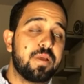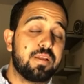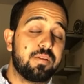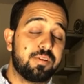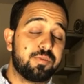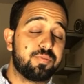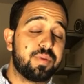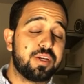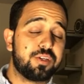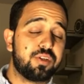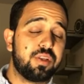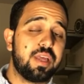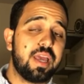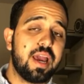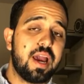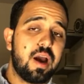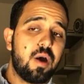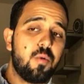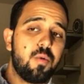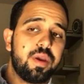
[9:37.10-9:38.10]
especially
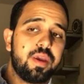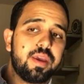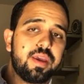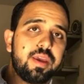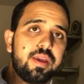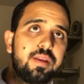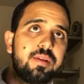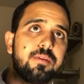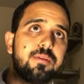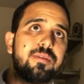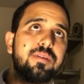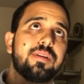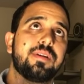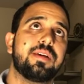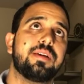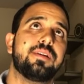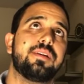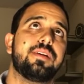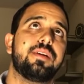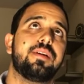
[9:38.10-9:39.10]
how we can,
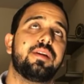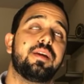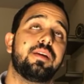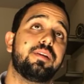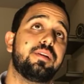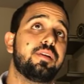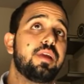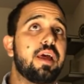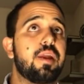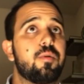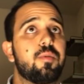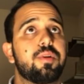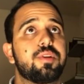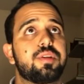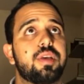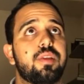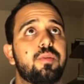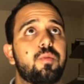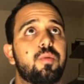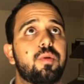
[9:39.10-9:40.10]
I don't want to
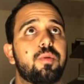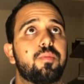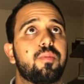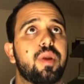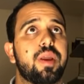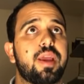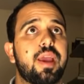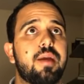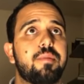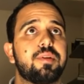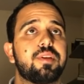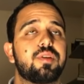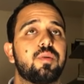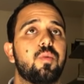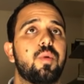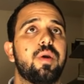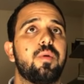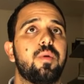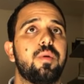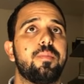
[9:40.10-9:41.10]
say the word break habits, the
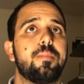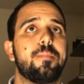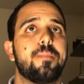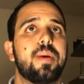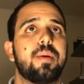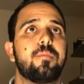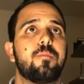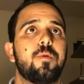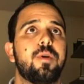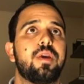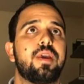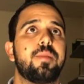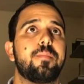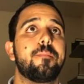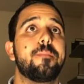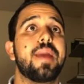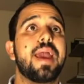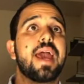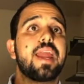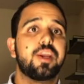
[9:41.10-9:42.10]
way we
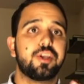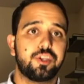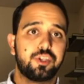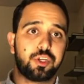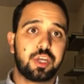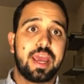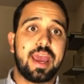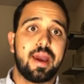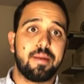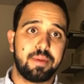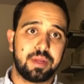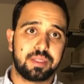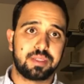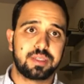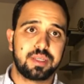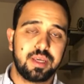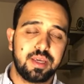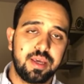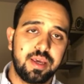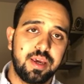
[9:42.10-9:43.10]
can manage habits
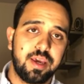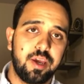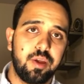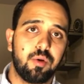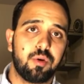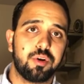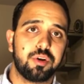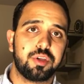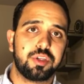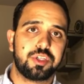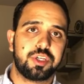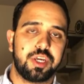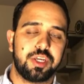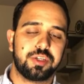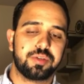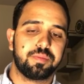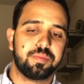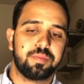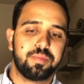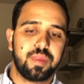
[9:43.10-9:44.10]
in order to change
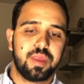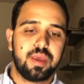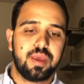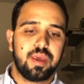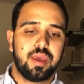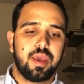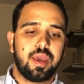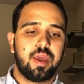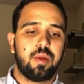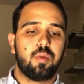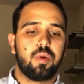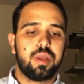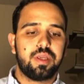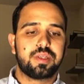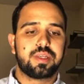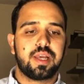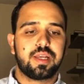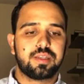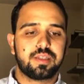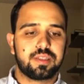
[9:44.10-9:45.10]
them. And what he
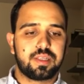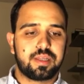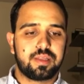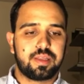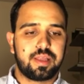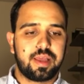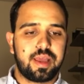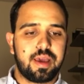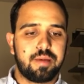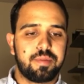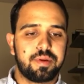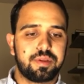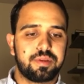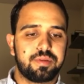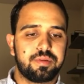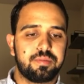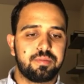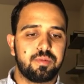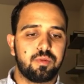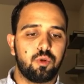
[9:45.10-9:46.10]
says is that the habit
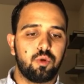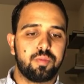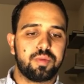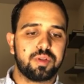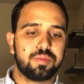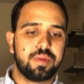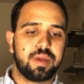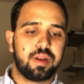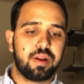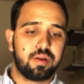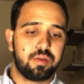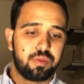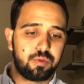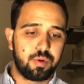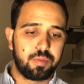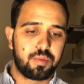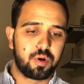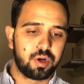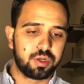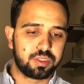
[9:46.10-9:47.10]
loop is made out of
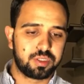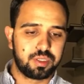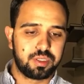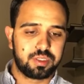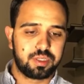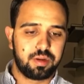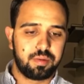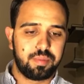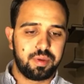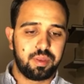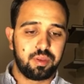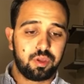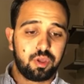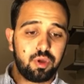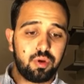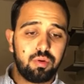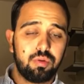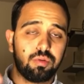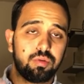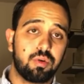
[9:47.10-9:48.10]
3 parts. It's going to be the
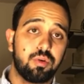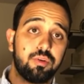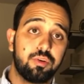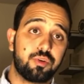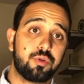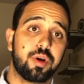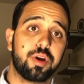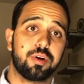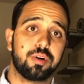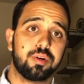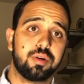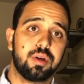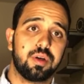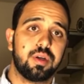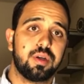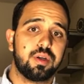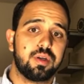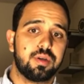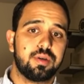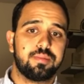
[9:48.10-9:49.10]
cue or the trigger,
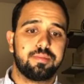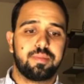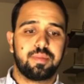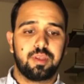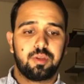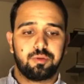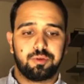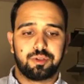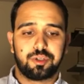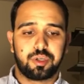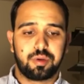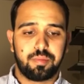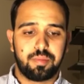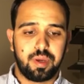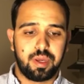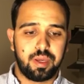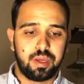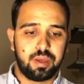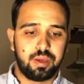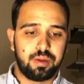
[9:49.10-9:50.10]
which could
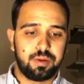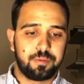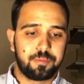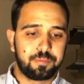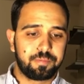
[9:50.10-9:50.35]
be